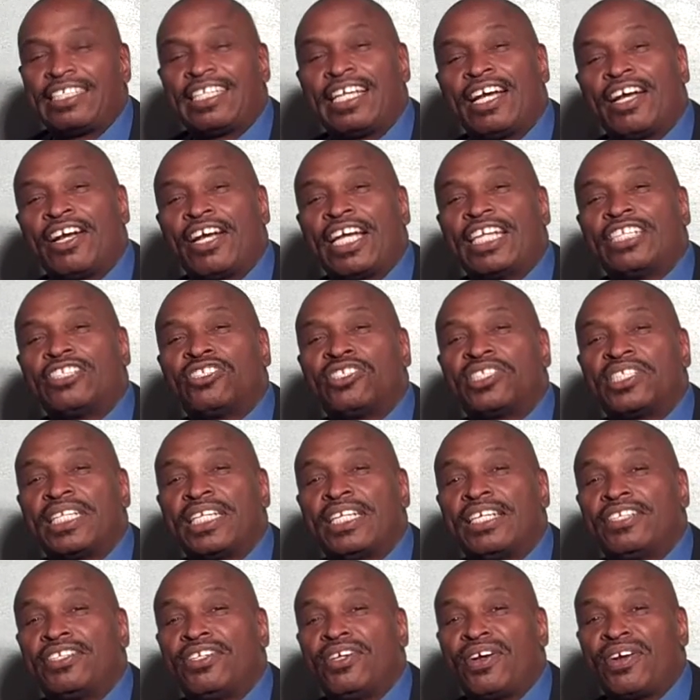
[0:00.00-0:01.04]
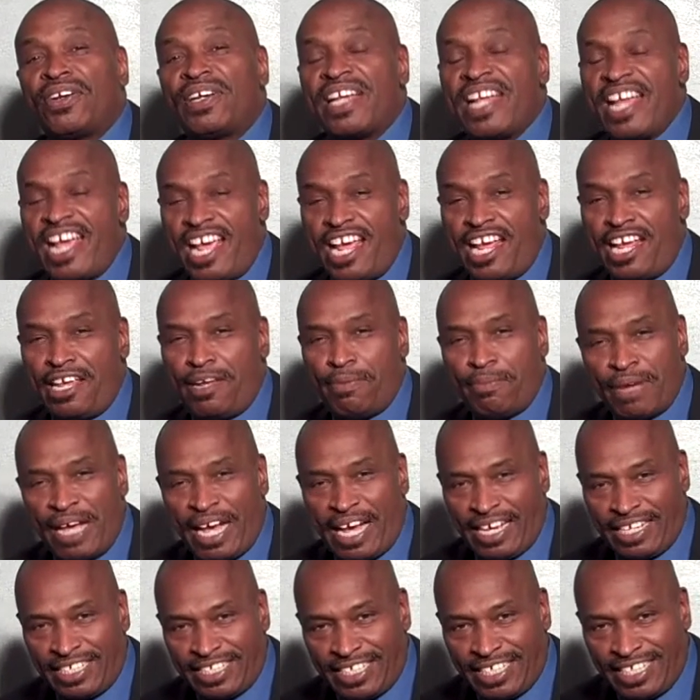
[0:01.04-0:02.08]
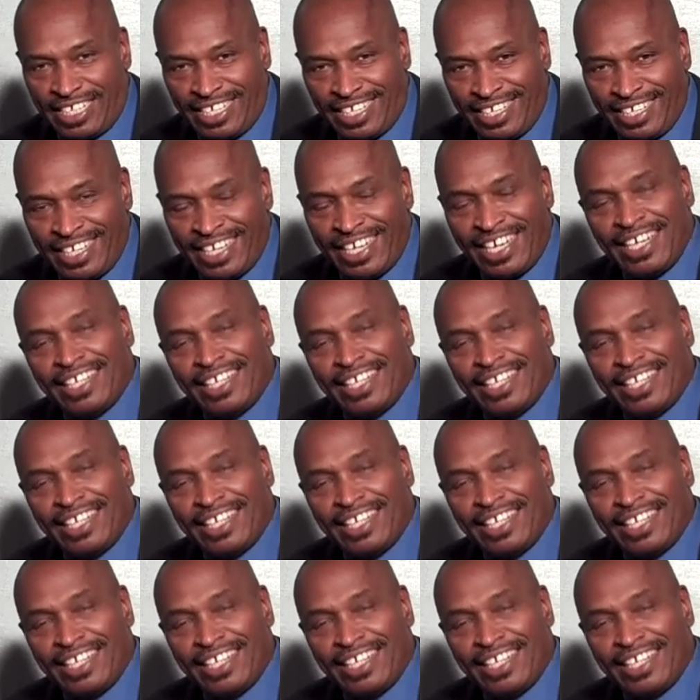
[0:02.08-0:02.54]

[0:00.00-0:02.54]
They're interested in your name ID.